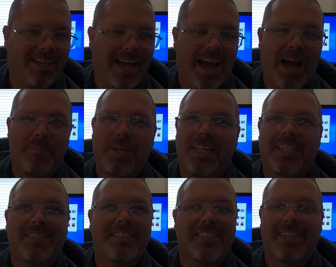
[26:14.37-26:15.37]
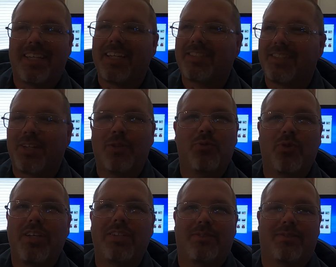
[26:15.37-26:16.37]
I mean, it's
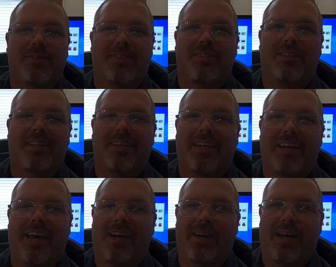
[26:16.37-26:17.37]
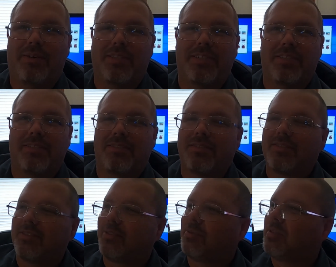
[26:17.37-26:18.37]
unreal how it does.
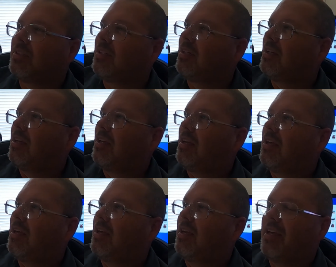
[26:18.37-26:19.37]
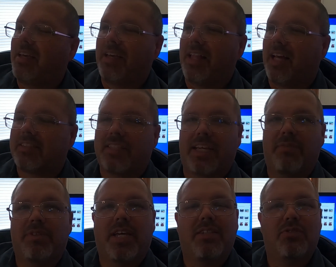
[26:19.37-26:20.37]
So like I say,
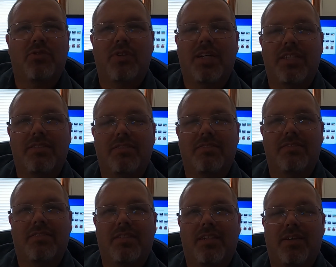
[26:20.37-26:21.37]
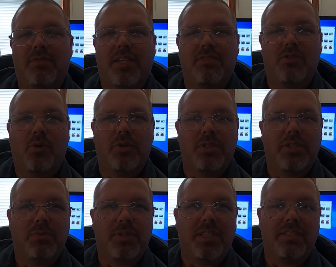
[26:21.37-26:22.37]
everything's great. Everything's going good
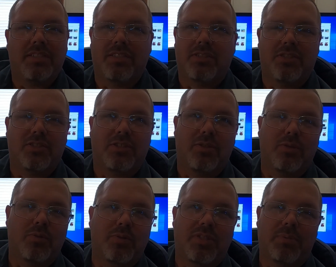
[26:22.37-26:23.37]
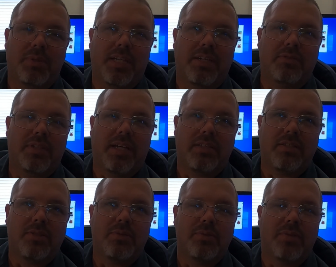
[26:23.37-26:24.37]
with this. This is just a little something else that I
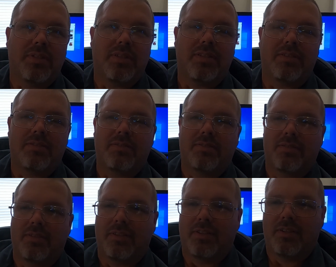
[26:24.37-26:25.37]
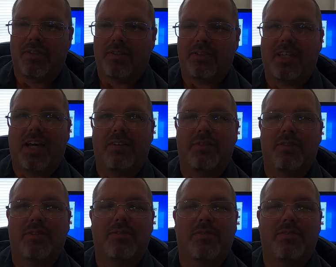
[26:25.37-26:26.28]
do. Just kind of,